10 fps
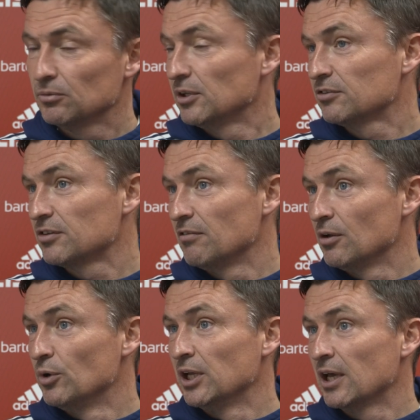
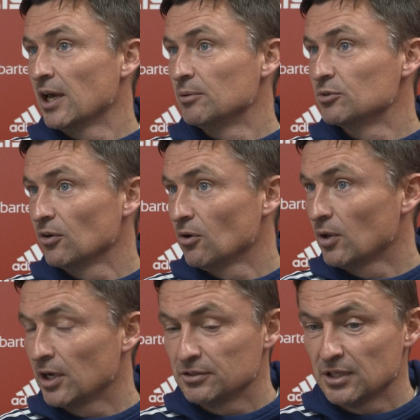necessarily winning games, although
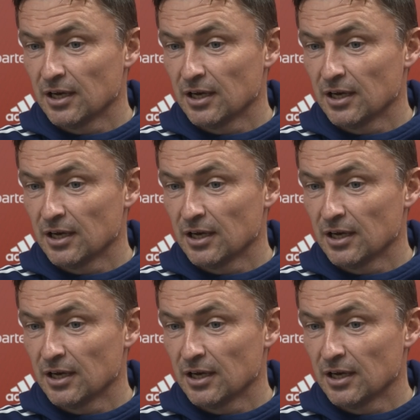that is